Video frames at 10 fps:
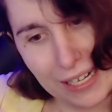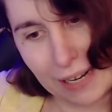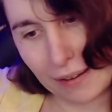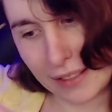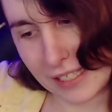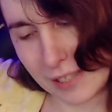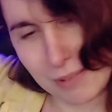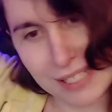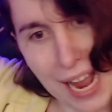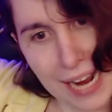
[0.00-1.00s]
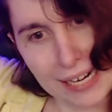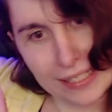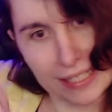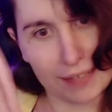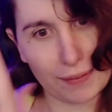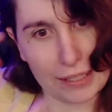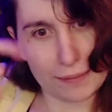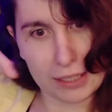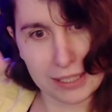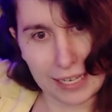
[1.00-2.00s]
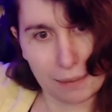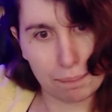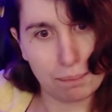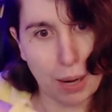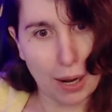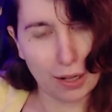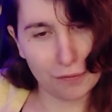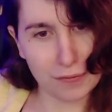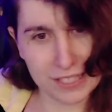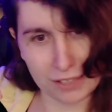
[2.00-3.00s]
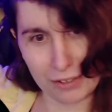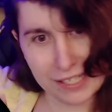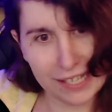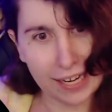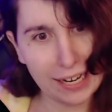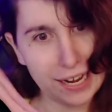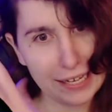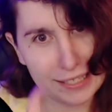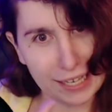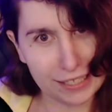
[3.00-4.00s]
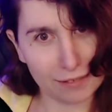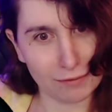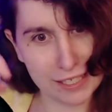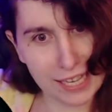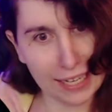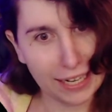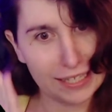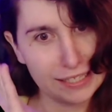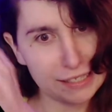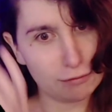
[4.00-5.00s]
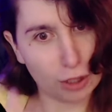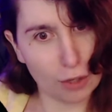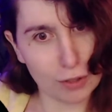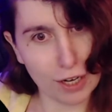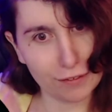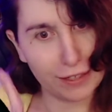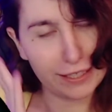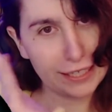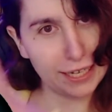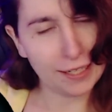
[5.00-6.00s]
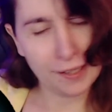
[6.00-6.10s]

and did some science, and there's like a ball, it's a Rasengan, it's like a Rasengan sequel going on right here.